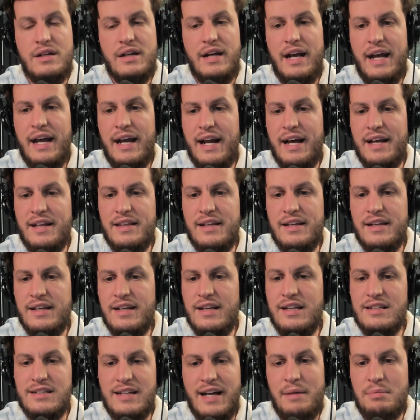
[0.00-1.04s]
and I think
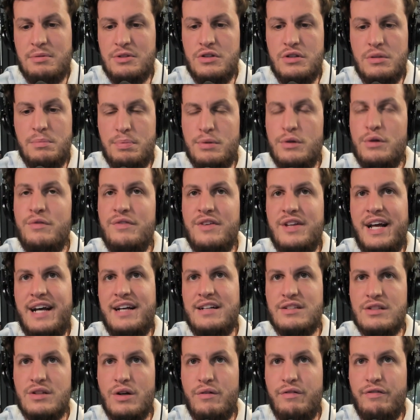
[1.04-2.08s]
he's absolutely proven
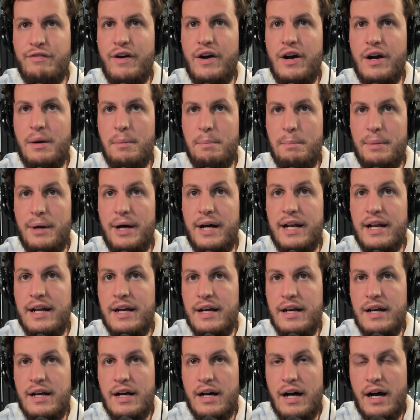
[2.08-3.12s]
that so far. But
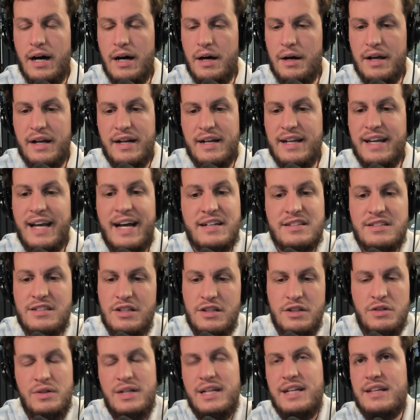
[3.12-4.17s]
uh, and he has
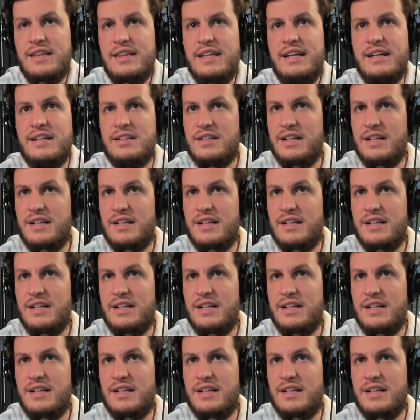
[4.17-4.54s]
unique things